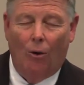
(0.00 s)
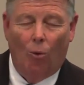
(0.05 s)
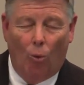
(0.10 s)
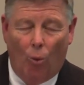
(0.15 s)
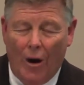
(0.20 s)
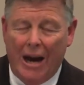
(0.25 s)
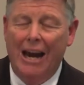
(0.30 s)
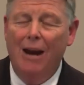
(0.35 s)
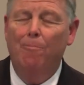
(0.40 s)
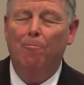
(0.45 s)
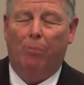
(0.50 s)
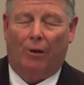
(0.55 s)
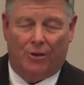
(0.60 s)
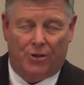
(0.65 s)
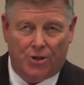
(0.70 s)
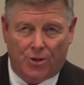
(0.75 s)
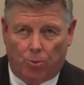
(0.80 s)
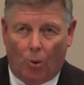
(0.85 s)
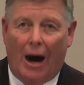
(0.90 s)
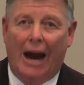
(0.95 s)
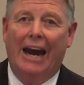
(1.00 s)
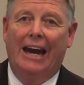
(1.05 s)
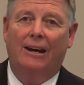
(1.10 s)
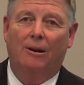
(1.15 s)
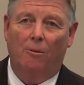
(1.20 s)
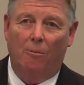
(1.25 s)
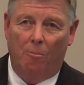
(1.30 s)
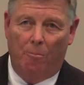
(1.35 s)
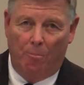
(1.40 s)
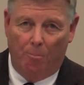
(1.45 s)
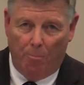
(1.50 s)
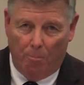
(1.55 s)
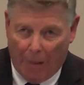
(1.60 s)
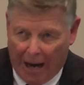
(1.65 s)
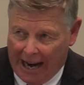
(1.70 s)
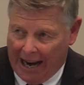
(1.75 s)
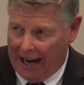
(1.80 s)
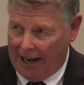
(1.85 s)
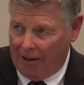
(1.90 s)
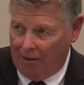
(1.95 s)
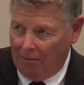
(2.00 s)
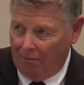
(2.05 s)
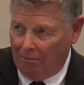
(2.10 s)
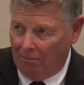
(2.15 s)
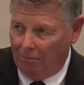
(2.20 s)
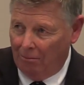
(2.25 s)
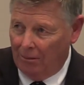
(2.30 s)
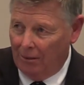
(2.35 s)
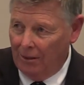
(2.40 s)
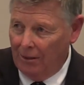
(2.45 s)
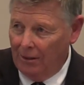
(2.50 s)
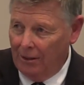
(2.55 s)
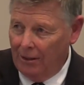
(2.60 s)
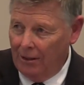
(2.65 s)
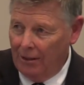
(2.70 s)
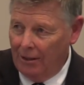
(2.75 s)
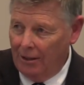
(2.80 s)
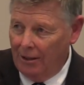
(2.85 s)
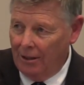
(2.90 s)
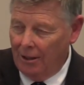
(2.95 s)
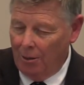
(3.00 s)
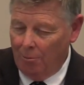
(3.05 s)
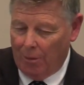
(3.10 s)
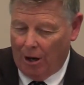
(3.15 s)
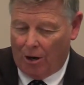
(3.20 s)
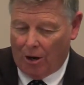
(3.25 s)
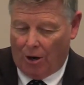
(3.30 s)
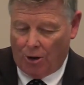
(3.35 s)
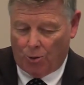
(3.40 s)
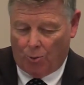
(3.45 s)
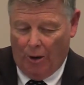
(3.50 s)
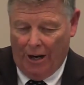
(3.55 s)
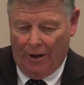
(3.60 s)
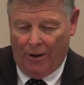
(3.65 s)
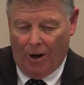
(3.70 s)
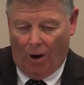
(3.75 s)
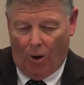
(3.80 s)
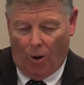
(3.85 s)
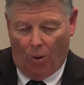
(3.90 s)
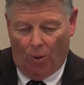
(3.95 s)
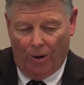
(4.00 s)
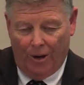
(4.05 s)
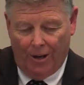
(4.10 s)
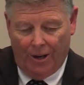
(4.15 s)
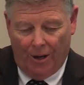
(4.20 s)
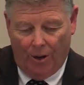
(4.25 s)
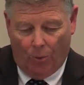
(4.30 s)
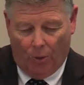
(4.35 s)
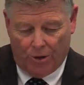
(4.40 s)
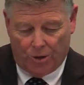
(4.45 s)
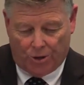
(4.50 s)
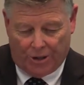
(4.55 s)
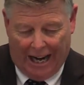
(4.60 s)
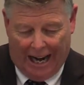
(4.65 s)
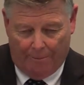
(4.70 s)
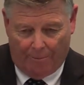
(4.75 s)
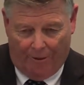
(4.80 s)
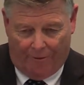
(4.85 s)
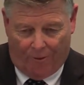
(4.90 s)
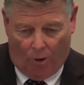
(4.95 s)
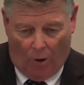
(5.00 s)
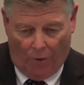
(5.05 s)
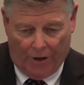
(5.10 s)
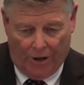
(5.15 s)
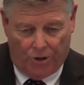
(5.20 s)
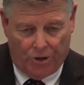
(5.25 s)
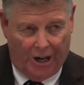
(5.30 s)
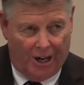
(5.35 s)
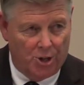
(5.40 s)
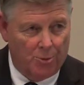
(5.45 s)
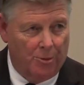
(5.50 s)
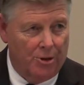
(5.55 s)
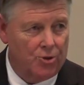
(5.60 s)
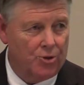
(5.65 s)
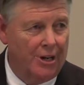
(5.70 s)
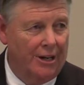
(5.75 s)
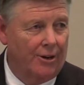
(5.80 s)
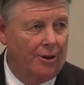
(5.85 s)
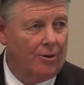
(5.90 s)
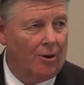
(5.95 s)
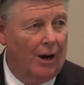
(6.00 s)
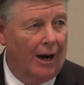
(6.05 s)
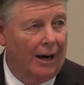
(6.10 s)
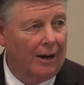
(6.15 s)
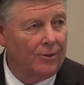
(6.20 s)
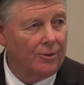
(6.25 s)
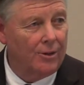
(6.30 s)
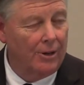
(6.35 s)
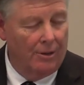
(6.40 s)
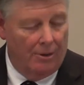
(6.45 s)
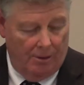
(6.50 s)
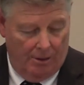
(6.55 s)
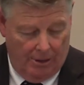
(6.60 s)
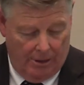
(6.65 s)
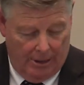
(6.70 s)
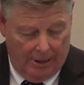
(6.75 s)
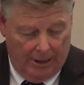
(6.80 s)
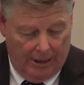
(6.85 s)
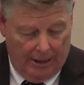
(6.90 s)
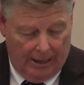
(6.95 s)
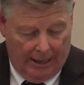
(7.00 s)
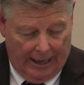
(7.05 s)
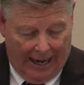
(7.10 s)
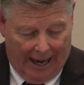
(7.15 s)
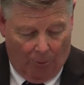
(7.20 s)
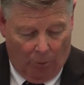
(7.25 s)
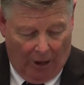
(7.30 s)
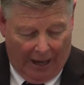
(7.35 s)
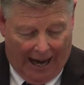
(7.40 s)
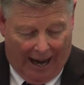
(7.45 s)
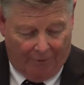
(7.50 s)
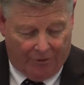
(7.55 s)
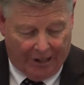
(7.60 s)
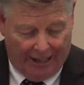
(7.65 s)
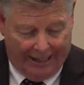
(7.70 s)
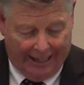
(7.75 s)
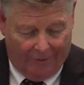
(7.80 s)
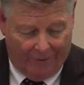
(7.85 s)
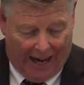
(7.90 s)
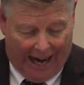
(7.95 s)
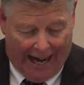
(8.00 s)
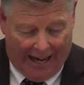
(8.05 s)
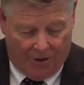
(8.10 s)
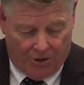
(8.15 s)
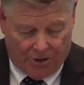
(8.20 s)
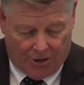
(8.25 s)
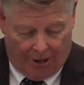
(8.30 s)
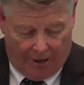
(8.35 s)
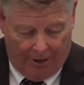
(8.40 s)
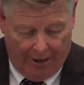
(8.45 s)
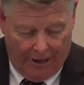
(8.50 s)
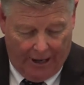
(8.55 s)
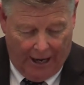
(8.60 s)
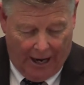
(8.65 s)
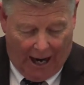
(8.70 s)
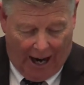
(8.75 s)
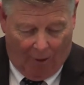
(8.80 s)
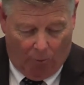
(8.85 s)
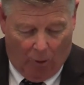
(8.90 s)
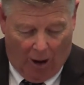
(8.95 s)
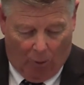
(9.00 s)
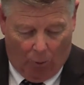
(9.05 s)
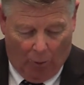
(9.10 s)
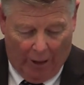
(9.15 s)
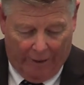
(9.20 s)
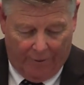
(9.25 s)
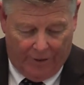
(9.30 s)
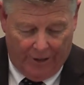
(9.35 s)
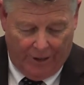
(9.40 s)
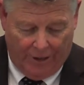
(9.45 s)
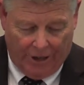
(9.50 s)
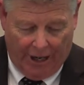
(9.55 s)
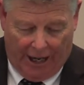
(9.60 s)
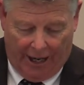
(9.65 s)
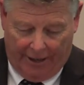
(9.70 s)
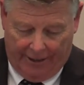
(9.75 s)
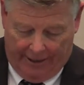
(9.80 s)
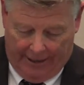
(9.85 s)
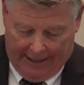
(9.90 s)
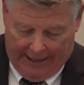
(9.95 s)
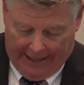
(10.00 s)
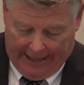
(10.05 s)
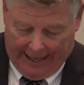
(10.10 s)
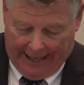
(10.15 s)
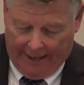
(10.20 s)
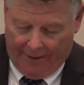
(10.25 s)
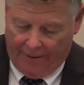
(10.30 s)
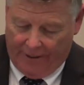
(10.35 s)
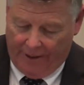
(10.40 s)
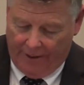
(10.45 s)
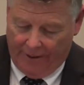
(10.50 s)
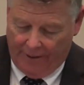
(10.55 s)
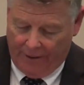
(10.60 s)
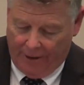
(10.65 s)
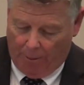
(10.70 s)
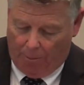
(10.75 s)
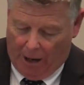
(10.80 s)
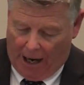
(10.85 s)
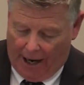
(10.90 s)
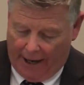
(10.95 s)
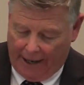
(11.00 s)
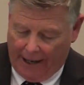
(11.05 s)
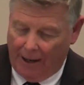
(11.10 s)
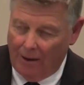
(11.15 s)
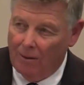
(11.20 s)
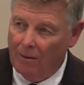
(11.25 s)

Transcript: We persuade men because we know we'll stand before the judgment seat of Christ. And we'll have to give answer of what we've done in the body.